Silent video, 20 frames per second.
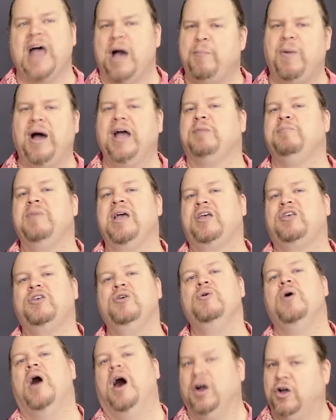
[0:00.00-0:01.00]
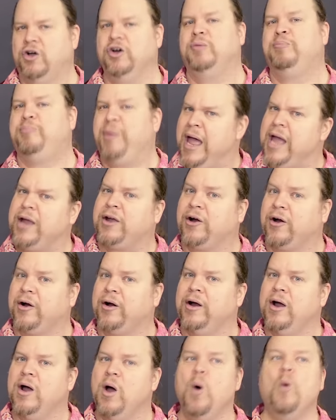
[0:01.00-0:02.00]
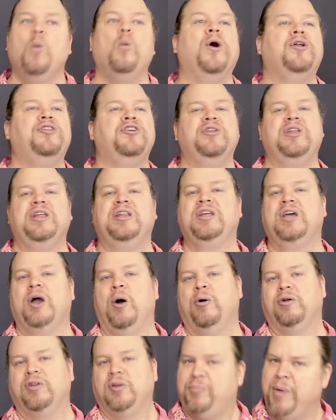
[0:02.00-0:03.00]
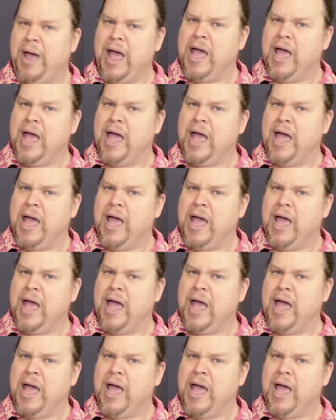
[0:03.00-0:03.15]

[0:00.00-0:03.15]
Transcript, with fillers: That might make you a good banker, what do you need to go into